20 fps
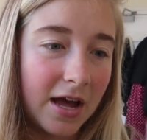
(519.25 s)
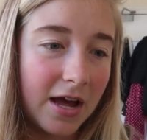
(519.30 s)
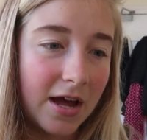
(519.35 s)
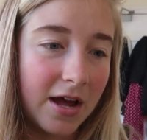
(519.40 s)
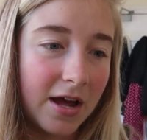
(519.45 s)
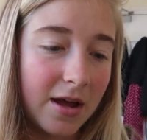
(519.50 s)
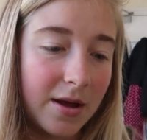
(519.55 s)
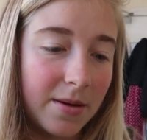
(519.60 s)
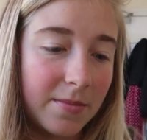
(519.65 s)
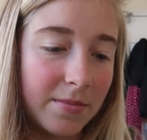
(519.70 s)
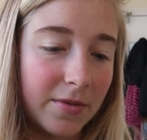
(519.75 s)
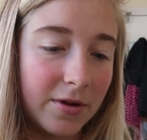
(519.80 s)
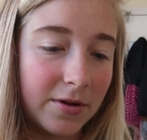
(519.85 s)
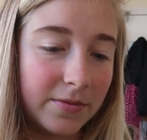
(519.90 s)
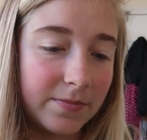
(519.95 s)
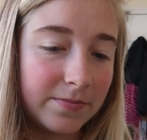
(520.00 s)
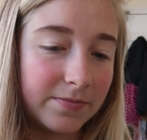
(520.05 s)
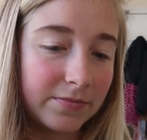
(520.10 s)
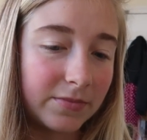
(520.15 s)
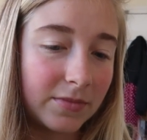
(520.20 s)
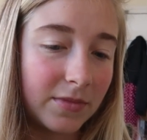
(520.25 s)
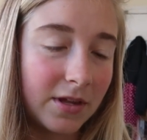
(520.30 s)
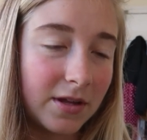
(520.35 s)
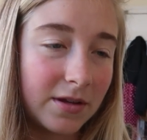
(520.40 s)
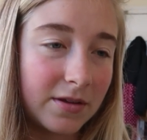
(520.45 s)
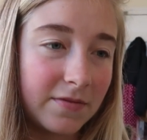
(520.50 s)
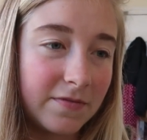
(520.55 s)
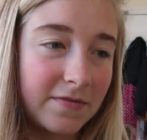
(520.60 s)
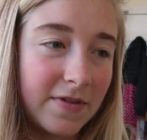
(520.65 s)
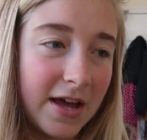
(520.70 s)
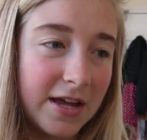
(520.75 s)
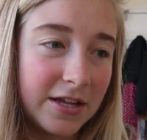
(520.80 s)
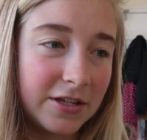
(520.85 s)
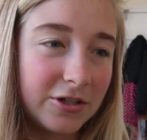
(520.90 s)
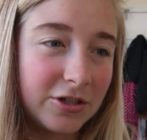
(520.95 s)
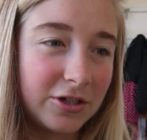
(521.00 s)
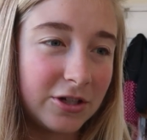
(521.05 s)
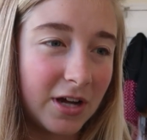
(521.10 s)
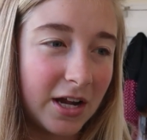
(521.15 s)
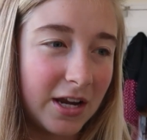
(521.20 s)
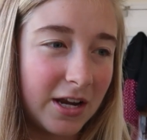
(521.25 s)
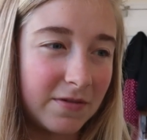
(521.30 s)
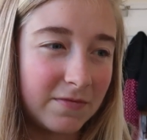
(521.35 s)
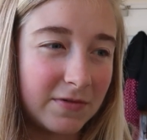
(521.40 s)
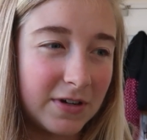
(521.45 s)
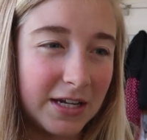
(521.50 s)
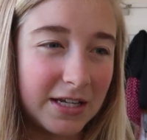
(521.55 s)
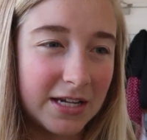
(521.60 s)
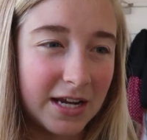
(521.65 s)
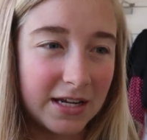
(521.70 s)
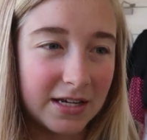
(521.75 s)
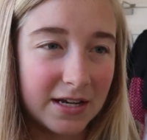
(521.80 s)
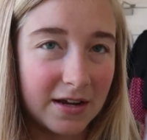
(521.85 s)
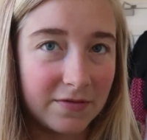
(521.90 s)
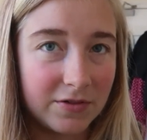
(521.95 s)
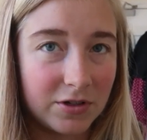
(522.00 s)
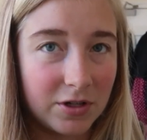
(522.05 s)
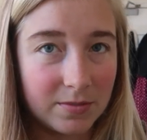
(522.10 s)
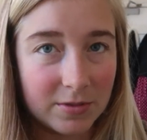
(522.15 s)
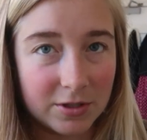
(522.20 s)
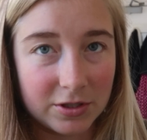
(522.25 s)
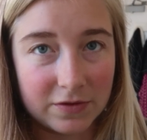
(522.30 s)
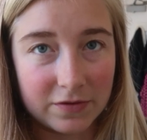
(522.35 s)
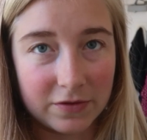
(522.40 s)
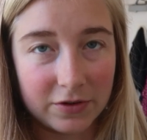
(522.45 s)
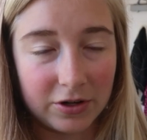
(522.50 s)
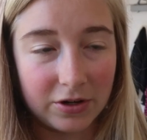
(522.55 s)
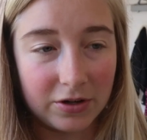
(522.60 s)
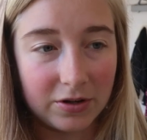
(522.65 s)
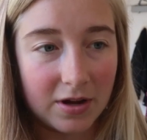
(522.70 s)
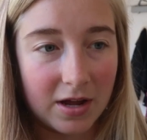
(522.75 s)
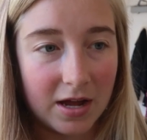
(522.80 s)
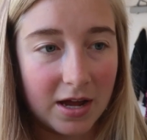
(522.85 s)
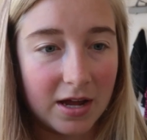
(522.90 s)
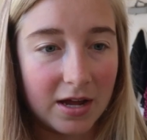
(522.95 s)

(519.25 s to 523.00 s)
veg. I don't really tend to have too much fruit,